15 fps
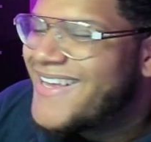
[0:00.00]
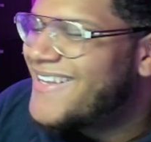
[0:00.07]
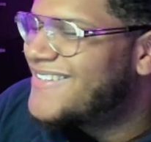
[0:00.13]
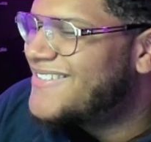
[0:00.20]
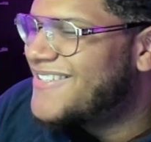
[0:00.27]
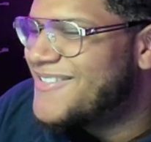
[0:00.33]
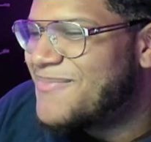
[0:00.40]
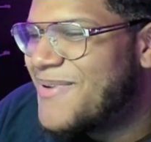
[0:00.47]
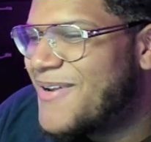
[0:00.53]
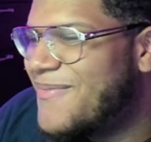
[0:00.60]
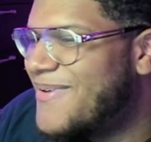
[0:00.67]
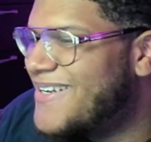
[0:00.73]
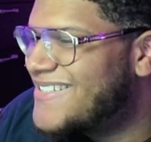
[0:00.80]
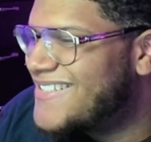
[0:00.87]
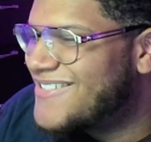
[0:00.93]
See, it's been a
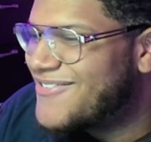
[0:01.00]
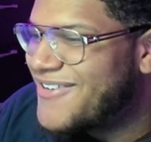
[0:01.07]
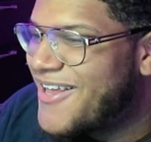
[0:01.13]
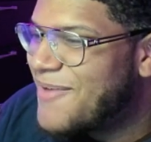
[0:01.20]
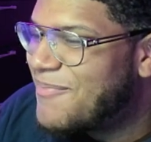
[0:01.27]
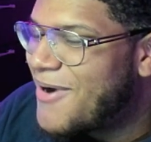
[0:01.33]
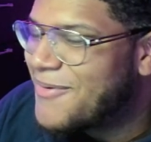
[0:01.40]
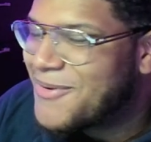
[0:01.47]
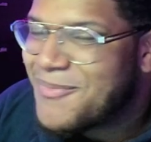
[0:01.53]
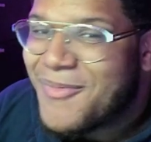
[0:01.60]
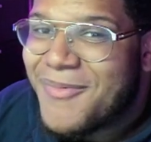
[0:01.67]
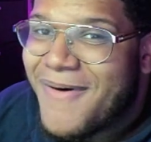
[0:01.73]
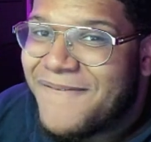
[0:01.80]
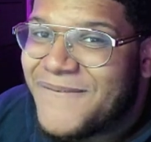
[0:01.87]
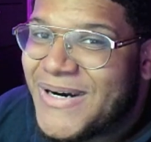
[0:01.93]
minute since her name popped up on
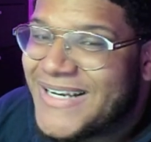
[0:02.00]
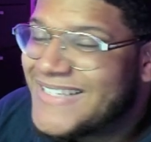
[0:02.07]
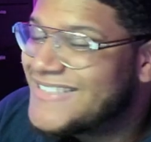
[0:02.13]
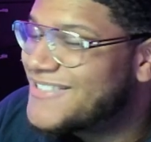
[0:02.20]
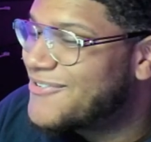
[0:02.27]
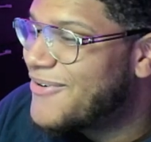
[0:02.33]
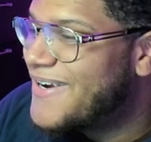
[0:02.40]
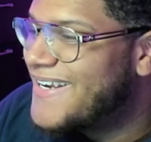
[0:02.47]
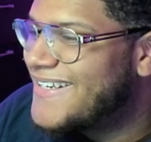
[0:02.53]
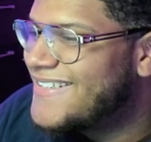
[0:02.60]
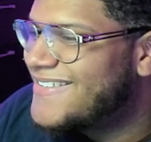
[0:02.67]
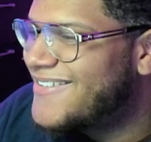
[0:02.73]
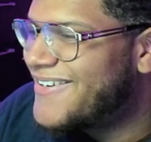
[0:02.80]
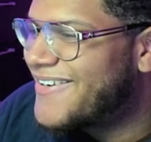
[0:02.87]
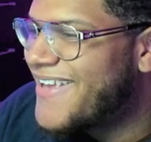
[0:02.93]
my fucking screen.
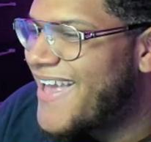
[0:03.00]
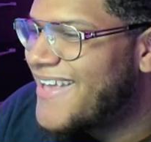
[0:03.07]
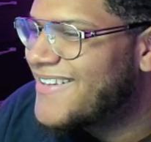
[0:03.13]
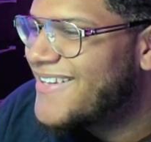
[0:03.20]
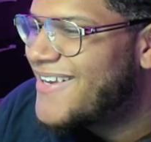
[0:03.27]
Okay.